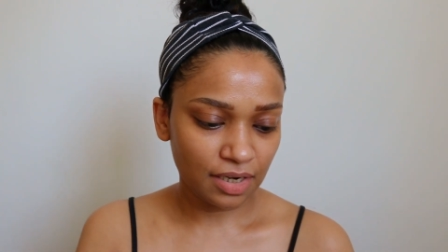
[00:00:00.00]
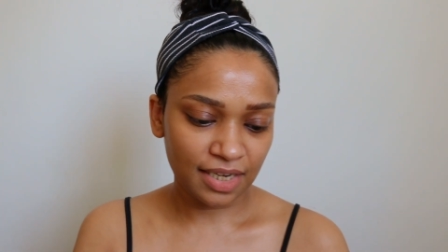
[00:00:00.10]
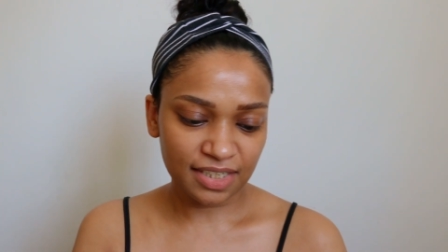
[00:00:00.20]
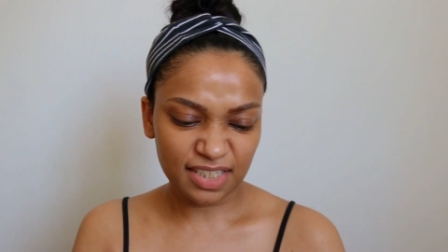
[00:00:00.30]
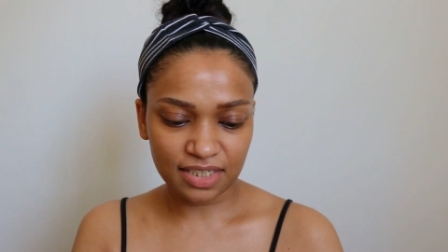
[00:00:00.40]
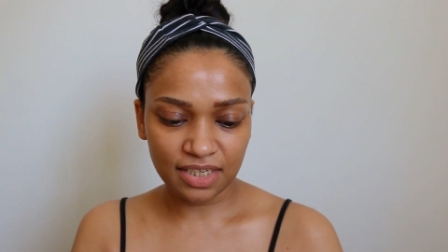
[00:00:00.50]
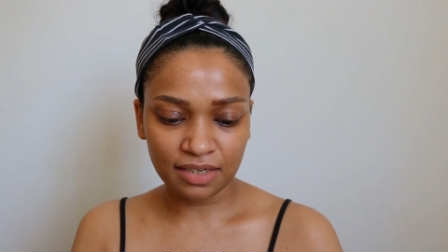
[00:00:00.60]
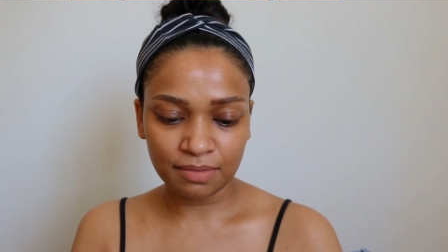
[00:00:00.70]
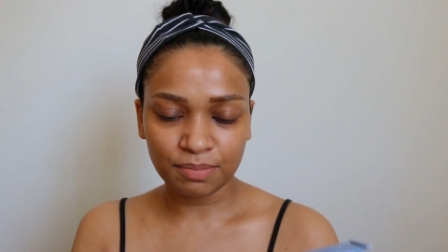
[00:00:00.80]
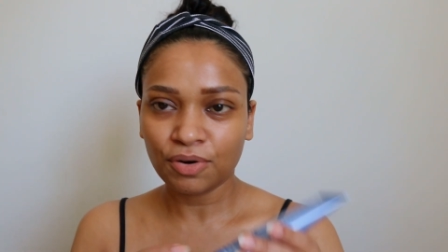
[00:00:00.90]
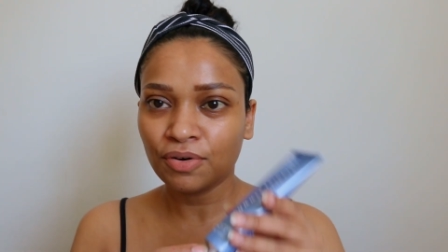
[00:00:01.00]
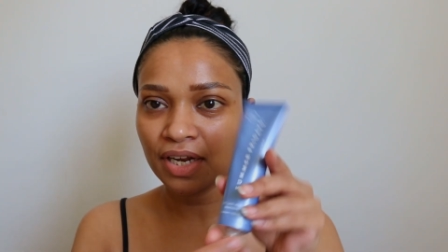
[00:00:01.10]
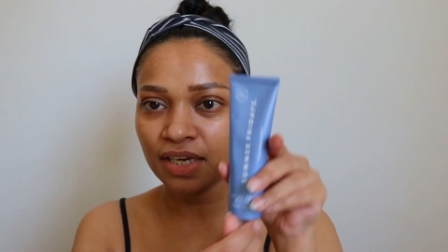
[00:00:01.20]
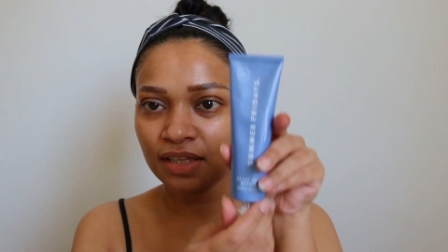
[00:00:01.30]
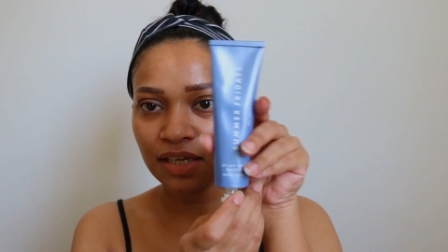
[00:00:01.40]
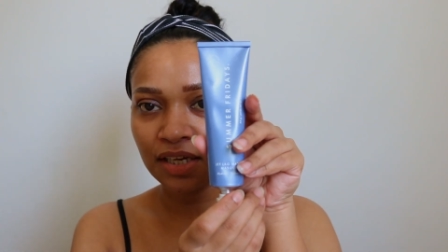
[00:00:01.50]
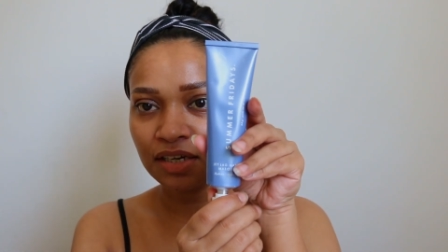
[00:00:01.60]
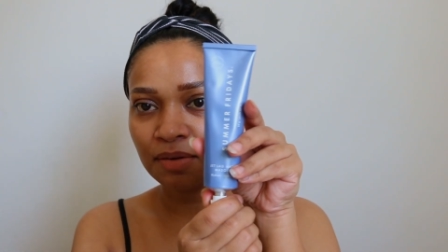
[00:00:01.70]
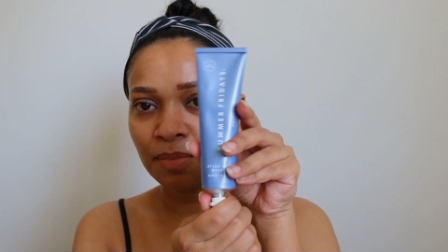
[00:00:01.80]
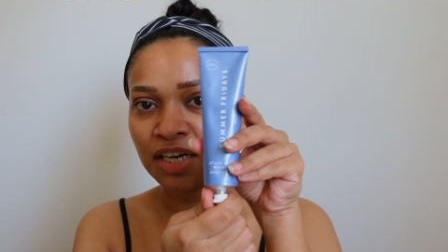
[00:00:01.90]
like cheap or anything.
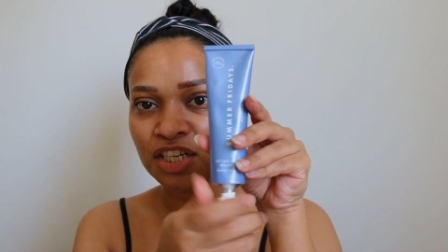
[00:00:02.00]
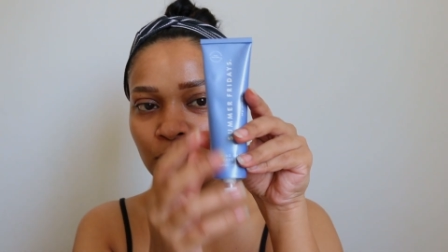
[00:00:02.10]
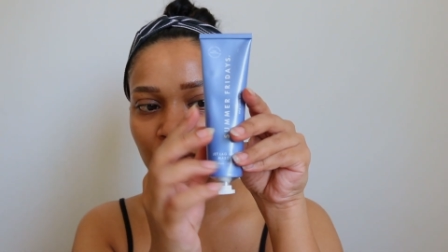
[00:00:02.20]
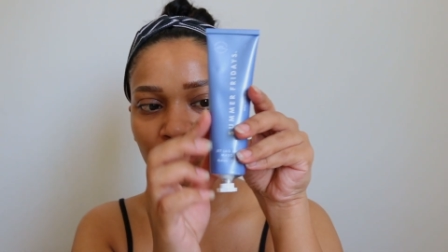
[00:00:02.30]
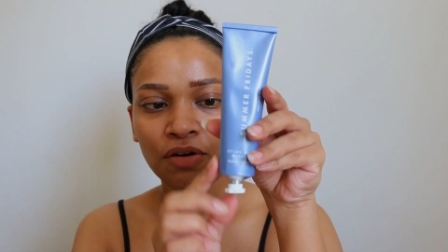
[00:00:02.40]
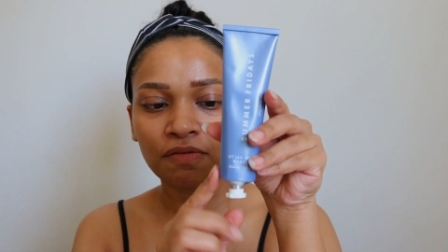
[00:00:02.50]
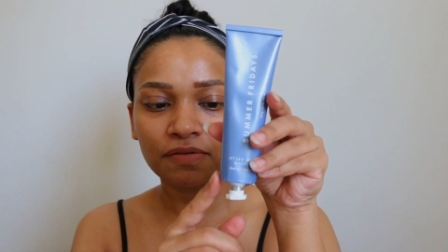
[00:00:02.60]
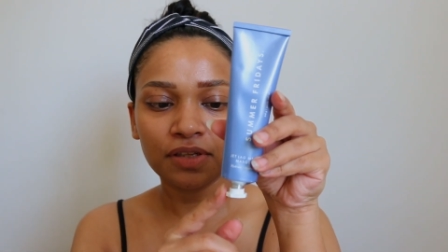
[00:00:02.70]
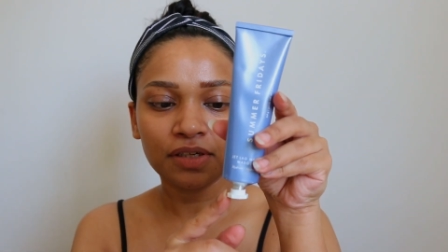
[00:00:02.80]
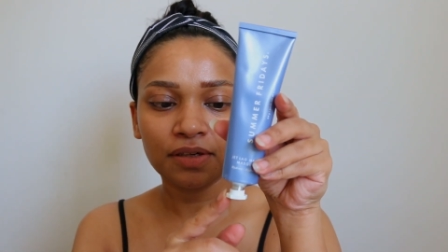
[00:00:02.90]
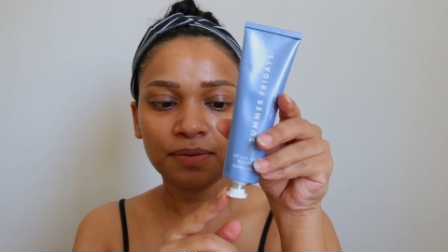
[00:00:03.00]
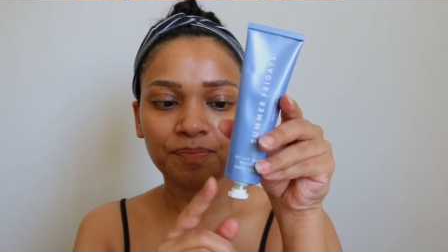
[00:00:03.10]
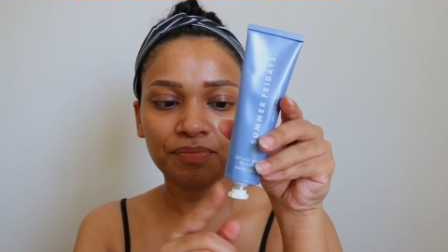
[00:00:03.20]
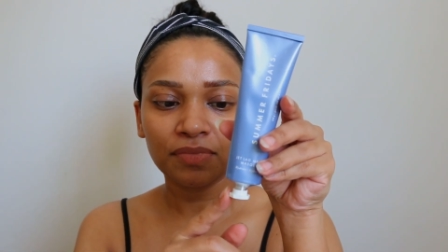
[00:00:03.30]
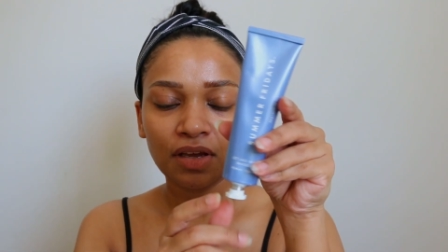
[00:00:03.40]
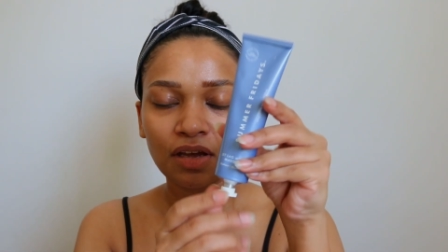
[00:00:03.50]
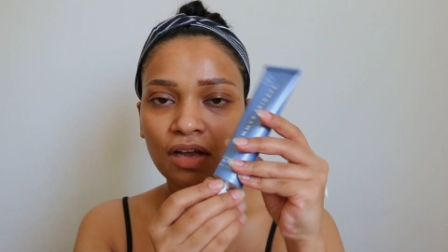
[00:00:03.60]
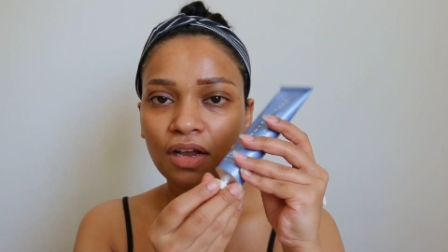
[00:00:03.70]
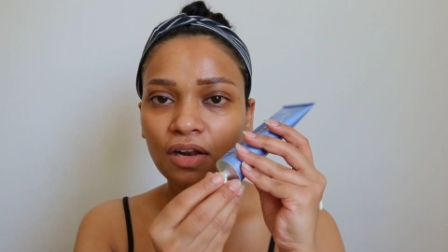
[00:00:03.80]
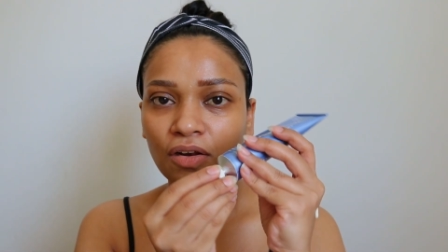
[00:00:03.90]
It reminds me of the
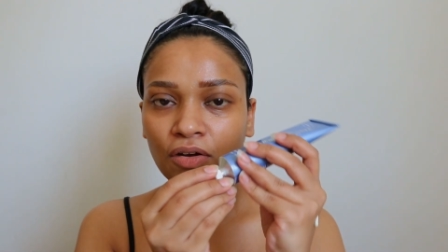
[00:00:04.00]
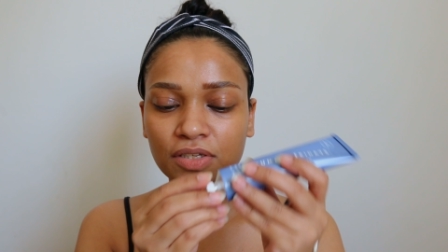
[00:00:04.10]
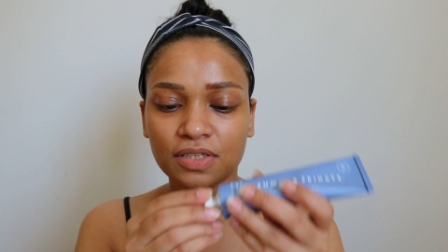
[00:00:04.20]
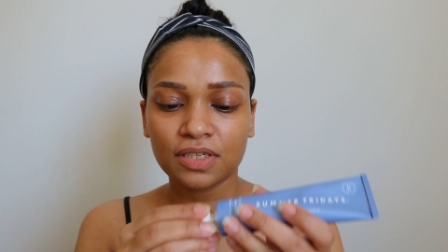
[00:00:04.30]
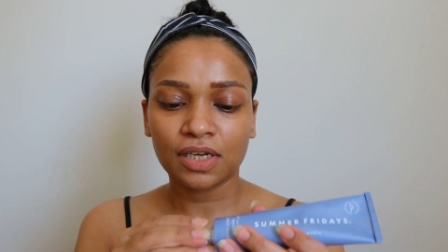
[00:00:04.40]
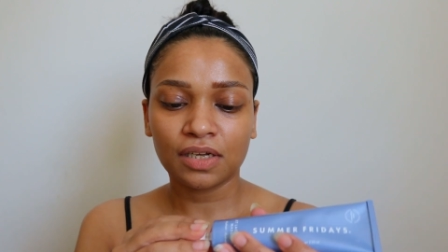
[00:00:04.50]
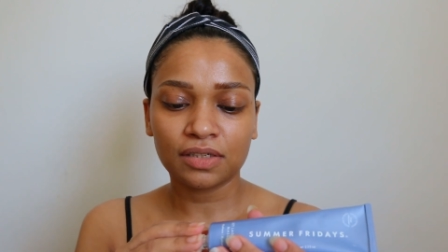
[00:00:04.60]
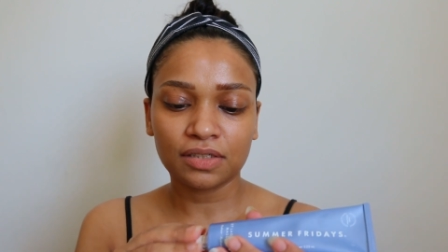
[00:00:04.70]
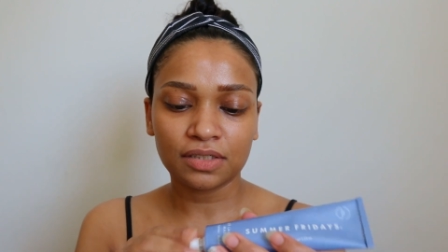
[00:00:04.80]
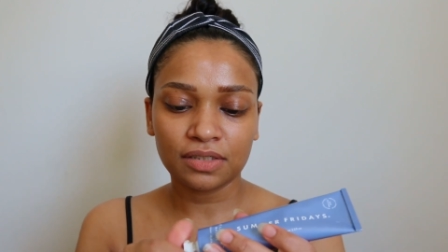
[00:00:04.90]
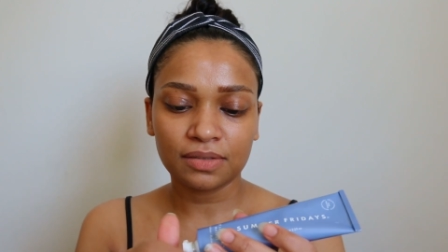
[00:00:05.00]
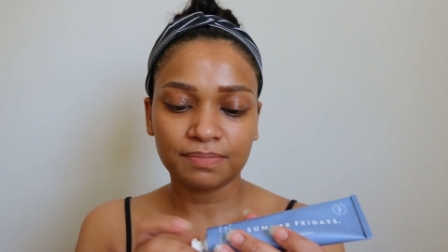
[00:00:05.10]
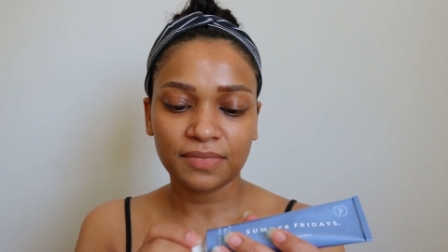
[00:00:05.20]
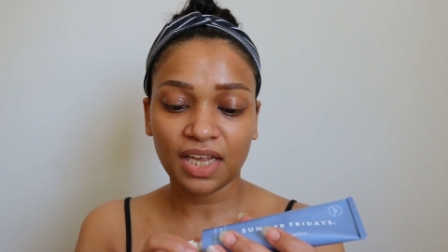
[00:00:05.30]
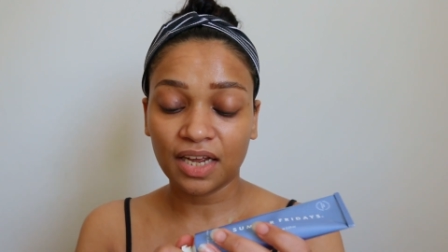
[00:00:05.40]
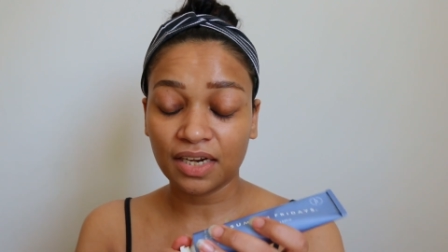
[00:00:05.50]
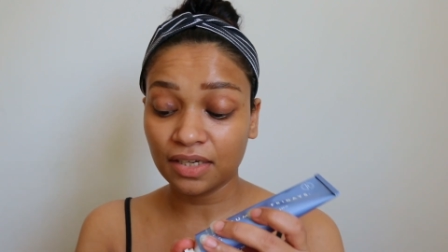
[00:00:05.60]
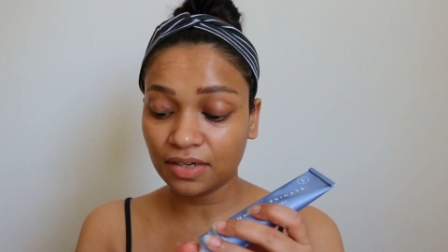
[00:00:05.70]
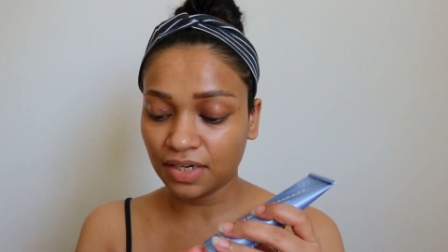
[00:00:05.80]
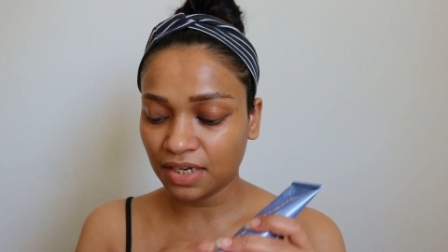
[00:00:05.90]
L'Occitane um,
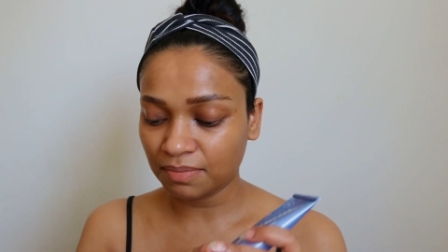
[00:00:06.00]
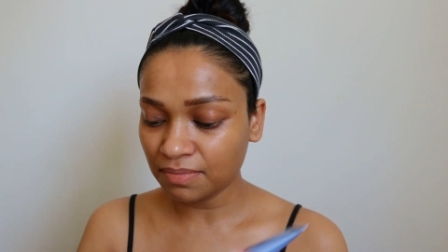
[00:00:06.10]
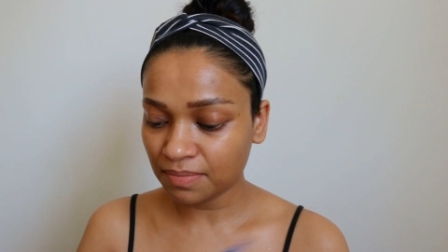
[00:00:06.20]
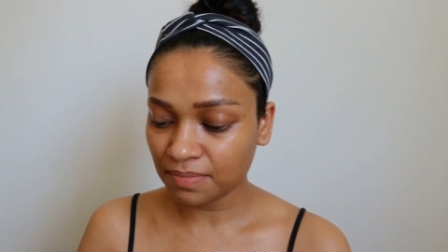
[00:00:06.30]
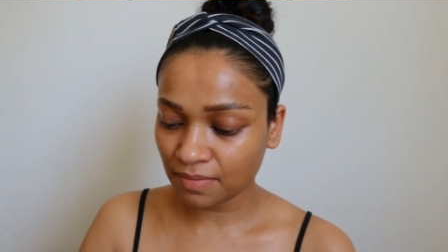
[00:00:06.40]
hand cream.